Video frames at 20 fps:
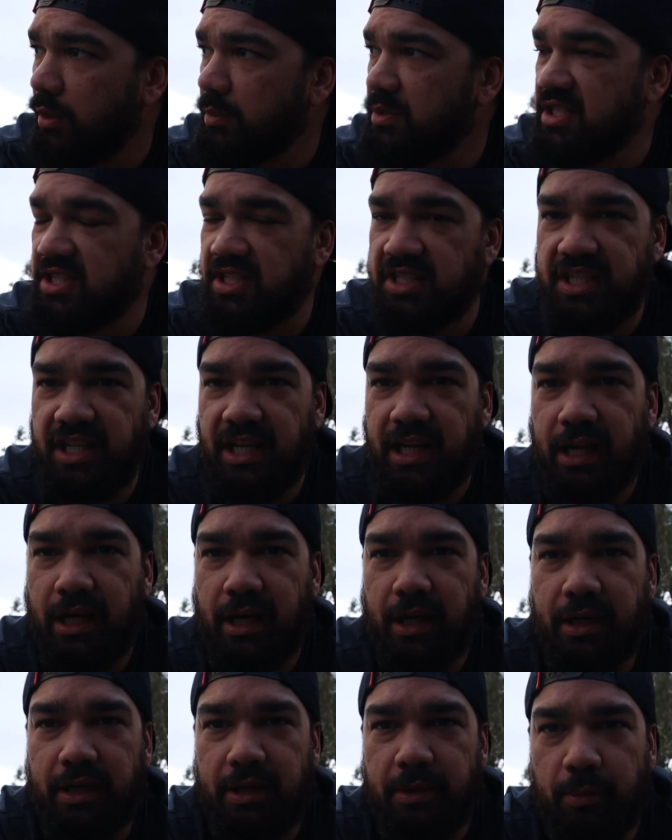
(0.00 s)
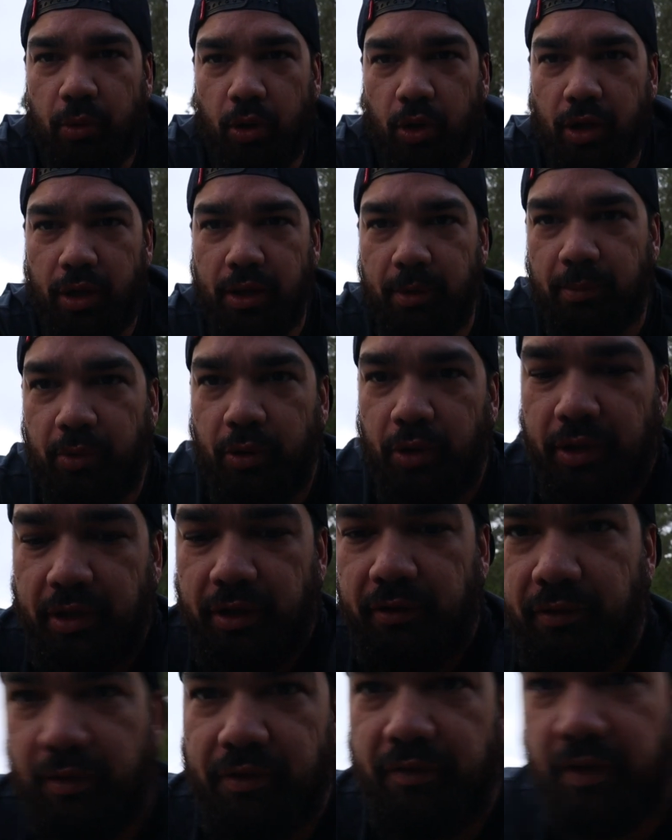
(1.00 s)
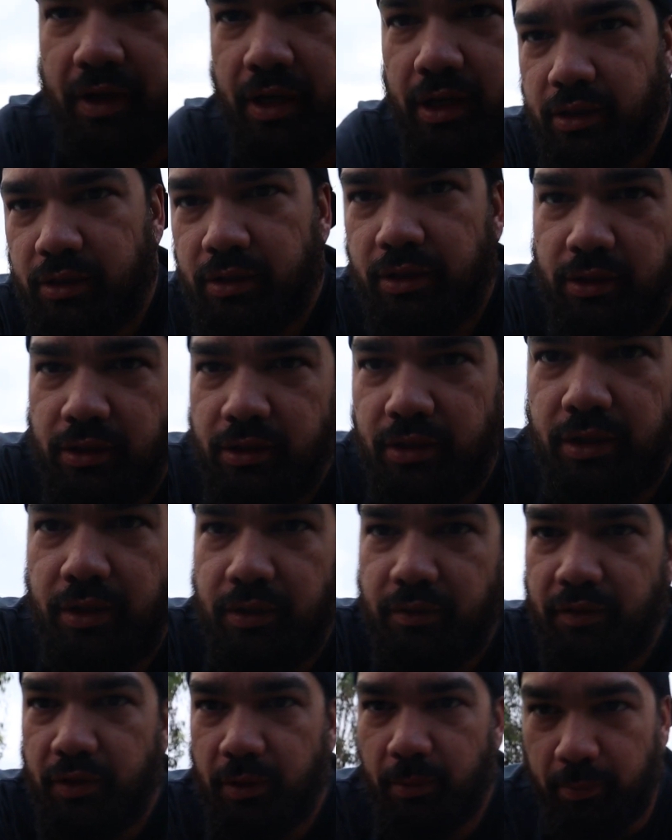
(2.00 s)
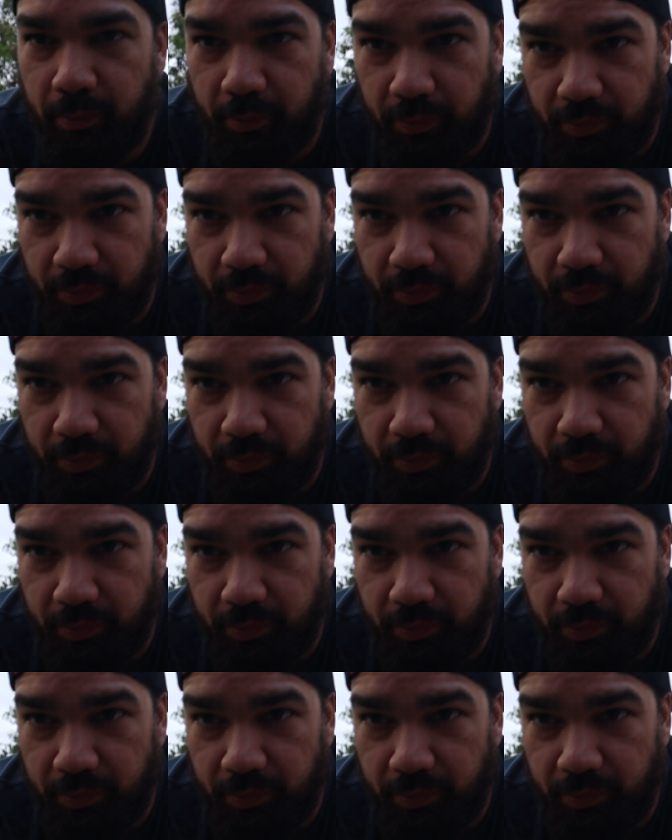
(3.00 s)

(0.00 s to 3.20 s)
just down by the Piney River. I don't know, I've got